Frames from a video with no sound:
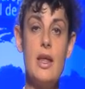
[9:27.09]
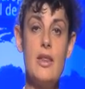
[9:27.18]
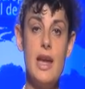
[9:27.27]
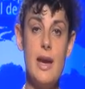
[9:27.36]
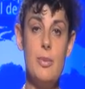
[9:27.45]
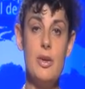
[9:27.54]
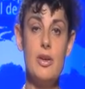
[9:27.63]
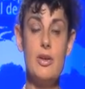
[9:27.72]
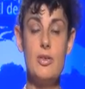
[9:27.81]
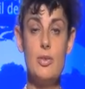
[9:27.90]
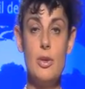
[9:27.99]
The
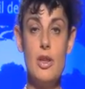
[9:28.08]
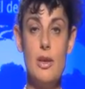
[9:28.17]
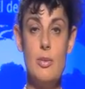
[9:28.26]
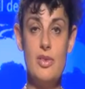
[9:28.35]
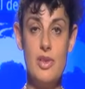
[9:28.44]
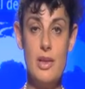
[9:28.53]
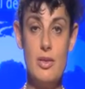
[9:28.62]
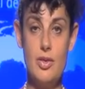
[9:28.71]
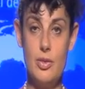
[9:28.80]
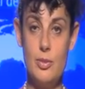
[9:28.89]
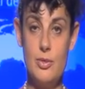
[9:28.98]
applicant will then be sent
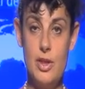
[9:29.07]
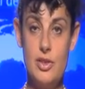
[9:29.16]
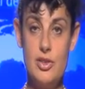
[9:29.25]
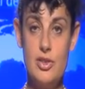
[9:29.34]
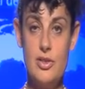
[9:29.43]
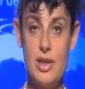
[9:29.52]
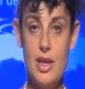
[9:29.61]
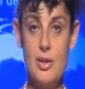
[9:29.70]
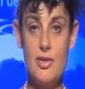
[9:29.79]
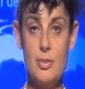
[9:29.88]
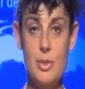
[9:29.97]
those observations and